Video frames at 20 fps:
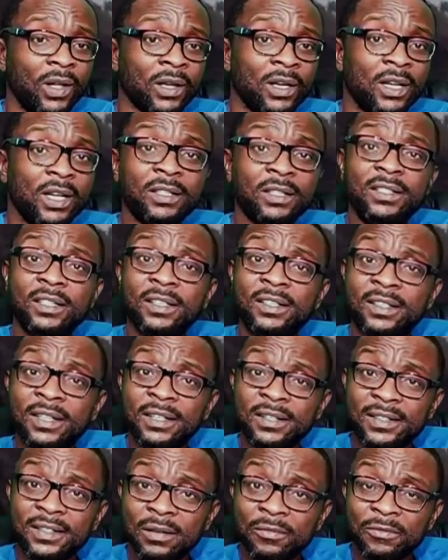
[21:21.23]
It is
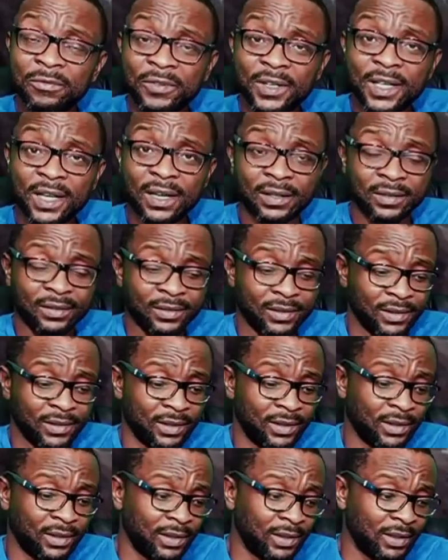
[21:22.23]
this same fear
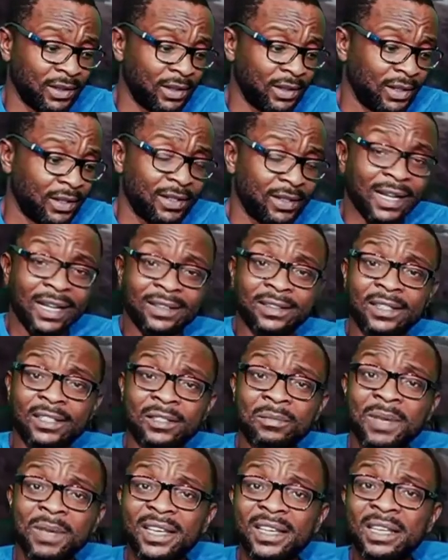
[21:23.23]
that is
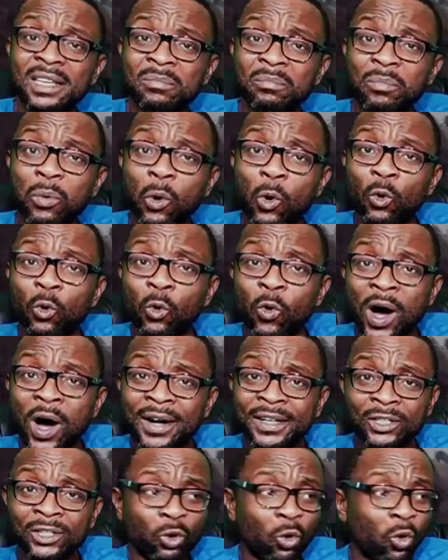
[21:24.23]
making
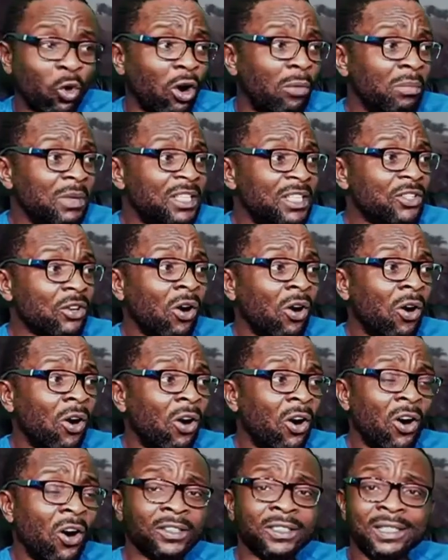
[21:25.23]
Bukwari to commit
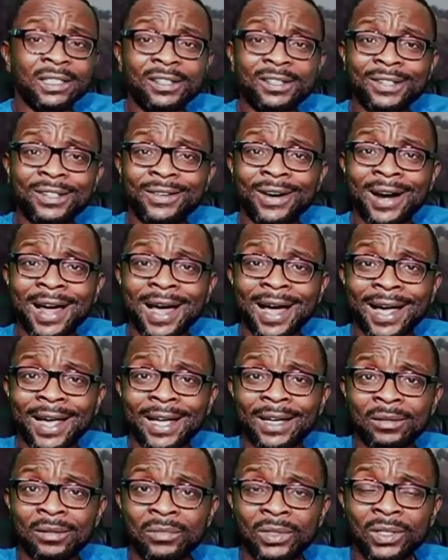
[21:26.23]
all this
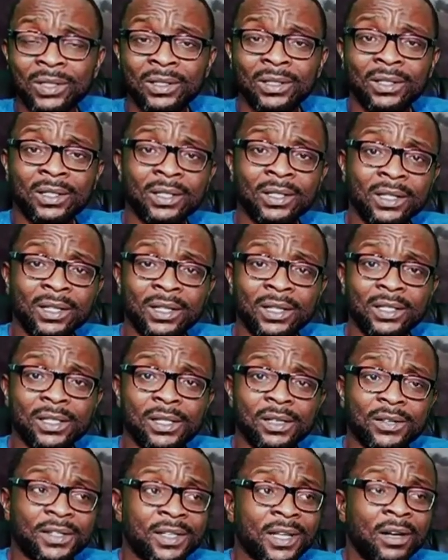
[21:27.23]
crime.
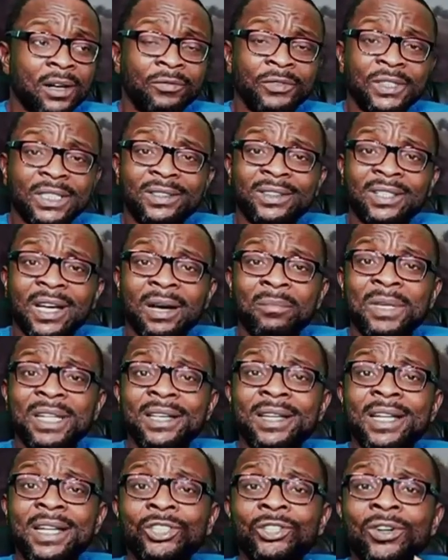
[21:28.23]

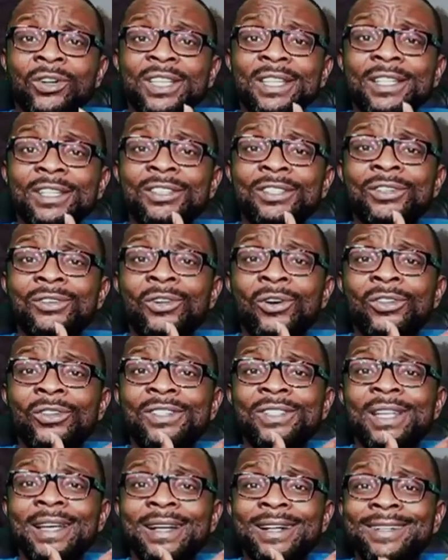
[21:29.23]
Self-determination is
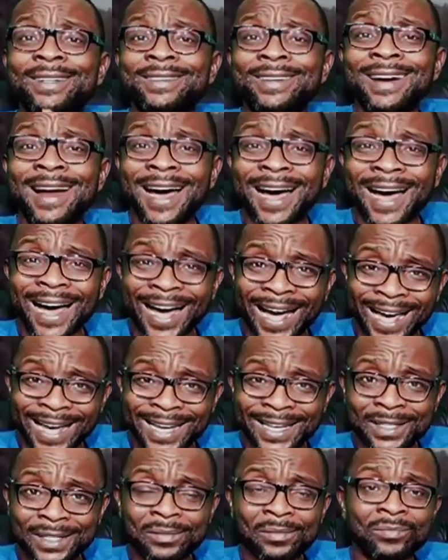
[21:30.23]
not a
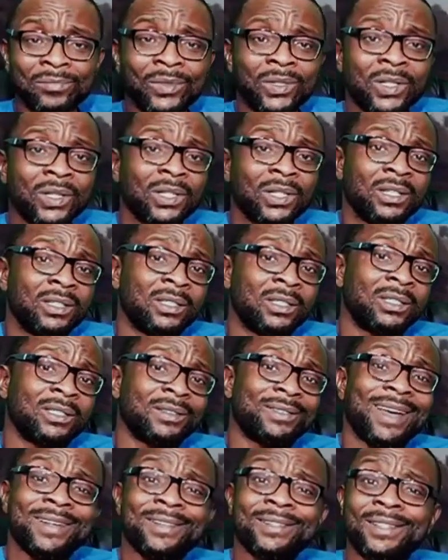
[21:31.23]
crime.
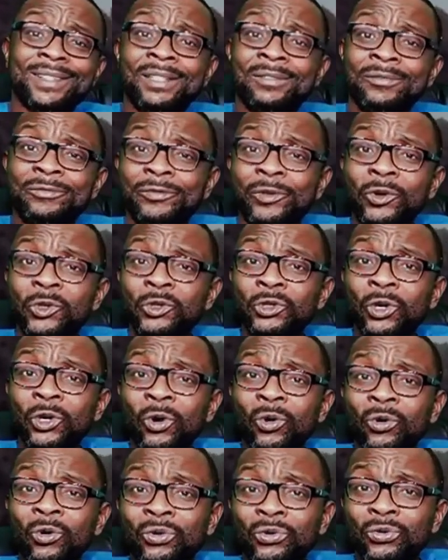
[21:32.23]
Asking for your
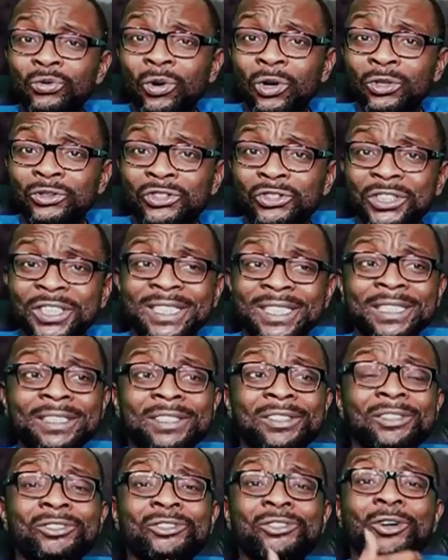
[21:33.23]
own country
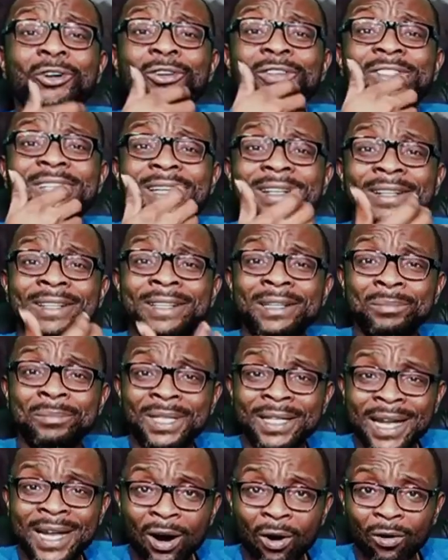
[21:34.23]
is not a
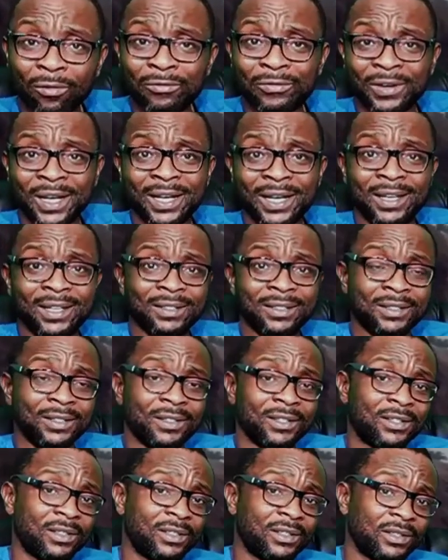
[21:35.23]
criminal
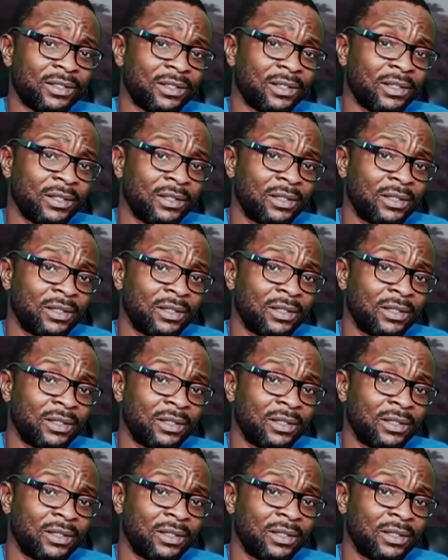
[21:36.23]
offense.